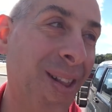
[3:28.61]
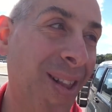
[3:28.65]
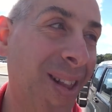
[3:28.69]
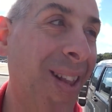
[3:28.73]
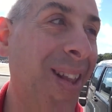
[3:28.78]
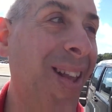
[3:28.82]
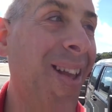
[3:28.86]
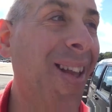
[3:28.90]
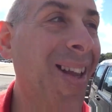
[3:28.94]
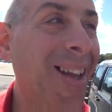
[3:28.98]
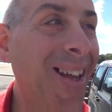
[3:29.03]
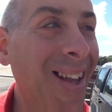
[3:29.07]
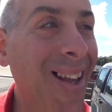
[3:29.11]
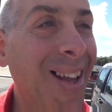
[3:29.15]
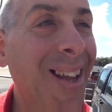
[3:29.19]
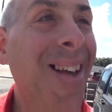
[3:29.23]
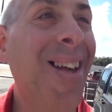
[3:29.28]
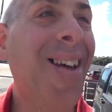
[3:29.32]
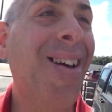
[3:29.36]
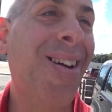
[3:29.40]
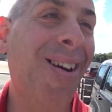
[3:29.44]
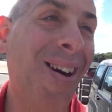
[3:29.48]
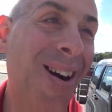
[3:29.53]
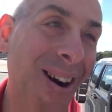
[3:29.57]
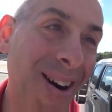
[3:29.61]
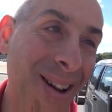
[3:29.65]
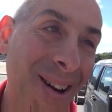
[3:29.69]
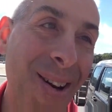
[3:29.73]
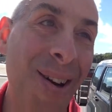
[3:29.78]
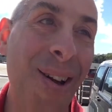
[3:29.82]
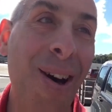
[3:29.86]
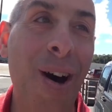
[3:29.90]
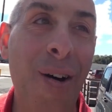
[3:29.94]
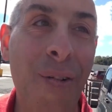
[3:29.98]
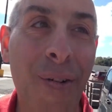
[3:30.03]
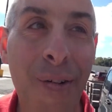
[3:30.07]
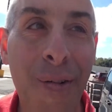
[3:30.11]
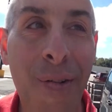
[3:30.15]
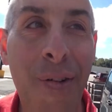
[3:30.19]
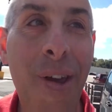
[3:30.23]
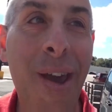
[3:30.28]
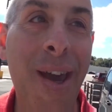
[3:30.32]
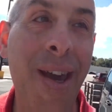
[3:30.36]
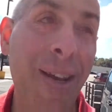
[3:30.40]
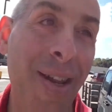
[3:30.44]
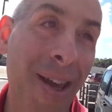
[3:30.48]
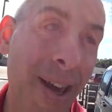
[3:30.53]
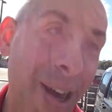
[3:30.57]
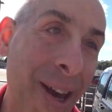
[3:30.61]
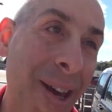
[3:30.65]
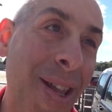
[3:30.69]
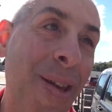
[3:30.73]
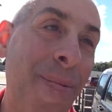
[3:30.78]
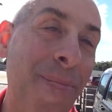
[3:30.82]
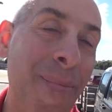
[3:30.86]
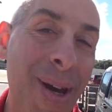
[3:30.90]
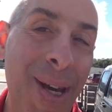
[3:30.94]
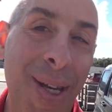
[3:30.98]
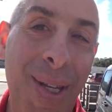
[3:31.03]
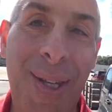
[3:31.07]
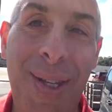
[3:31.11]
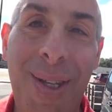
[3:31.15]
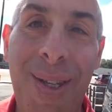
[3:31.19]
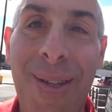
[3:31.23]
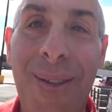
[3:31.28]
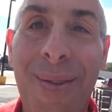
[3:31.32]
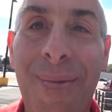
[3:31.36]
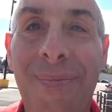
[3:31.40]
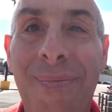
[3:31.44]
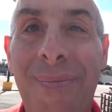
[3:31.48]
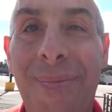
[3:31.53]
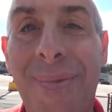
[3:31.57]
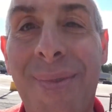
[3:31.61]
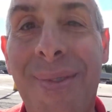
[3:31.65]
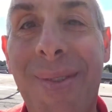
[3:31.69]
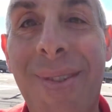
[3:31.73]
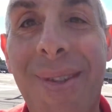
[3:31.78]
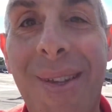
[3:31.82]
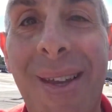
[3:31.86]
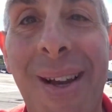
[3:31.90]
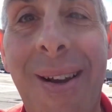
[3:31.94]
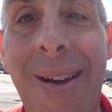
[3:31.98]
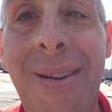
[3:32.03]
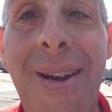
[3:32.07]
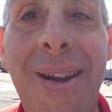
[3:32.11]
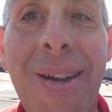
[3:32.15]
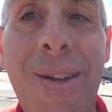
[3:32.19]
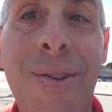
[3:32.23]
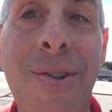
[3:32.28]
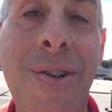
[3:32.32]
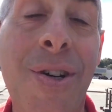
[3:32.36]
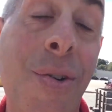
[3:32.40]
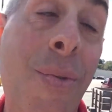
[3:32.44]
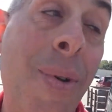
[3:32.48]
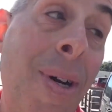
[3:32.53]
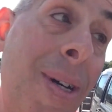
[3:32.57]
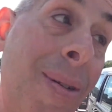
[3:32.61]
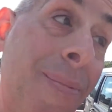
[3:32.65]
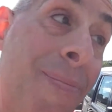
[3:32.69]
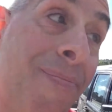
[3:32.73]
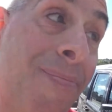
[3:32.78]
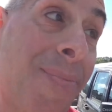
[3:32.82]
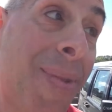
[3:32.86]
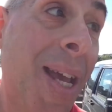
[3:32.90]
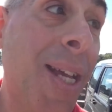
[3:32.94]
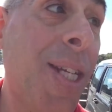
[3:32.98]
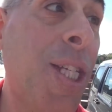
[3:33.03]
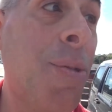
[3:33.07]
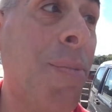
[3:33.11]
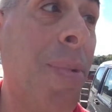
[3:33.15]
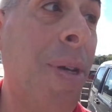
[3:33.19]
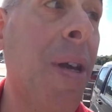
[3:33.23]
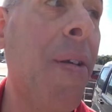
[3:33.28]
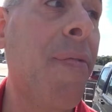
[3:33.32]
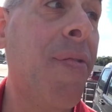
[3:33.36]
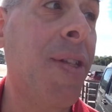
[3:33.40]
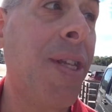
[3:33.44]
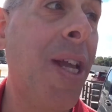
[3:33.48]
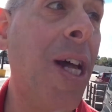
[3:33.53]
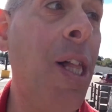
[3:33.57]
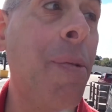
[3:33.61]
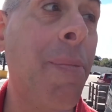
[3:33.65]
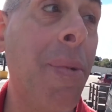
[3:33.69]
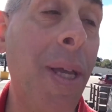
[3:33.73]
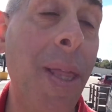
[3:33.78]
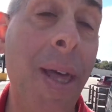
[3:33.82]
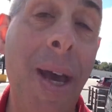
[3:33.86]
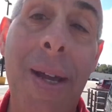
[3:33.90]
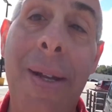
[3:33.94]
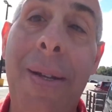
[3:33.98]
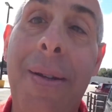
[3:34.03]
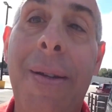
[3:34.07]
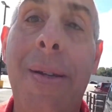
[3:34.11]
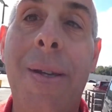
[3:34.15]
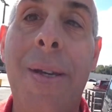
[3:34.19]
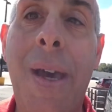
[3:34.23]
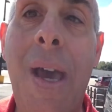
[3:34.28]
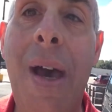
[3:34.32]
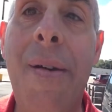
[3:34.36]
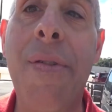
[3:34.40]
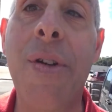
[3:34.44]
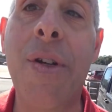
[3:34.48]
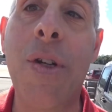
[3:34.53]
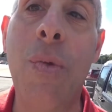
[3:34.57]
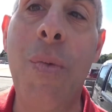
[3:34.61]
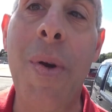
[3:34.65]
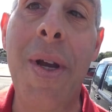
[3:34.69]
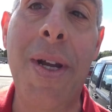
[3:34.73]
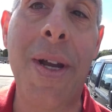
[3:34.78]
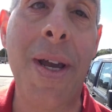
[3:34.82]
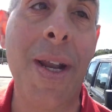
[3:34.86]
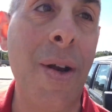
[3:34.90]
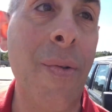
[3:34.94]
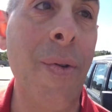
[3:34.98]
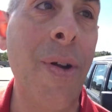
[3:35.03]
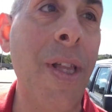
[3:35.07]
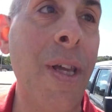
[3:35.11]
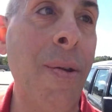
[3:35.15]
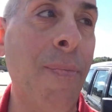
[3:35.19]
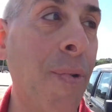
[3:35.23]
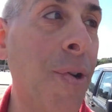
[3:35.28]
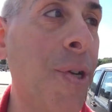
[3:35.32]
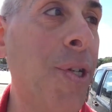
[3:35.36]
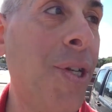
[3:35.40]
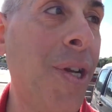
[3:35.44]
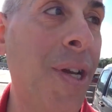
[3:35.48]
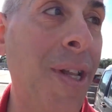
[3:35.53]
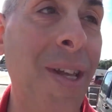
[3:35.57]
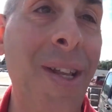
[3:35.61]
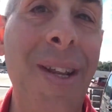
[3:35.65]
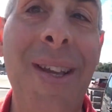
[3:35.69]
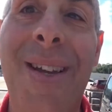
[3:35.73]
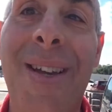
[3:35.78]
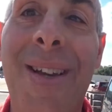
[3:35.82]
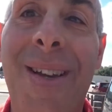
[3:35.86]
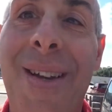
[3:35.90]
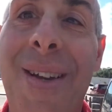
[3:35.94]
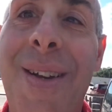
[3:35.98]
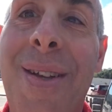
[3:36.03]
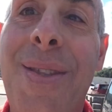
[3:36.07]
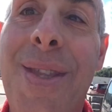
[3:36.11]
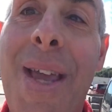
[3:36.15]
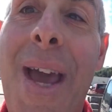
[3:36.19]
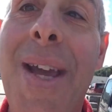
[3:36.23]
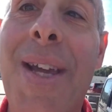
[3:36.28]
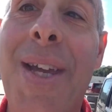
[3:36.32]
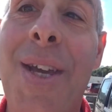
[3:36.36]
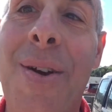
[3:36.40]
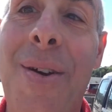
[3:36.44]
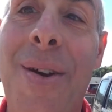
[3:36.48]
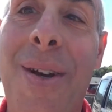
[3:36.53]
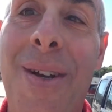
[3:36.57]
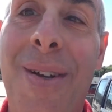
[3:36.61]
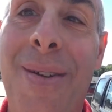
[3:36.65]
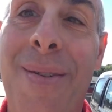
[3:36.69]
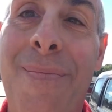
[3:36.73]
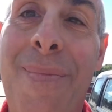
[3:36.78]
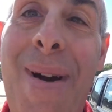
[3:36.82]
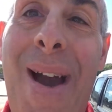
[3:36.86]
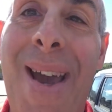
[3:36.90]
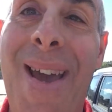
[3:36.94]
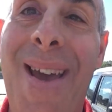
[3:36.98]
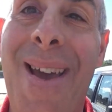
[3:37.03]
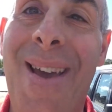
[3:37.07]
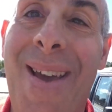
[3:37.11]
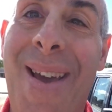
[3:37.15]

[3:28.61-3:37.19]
on and off. On and off. Hit, hit and miss. Yeah. All right, cool. Well, thanks a million for telling me that, and uh, have a good weekend. I really appreciate yeah, it. Too, thank you. Bye.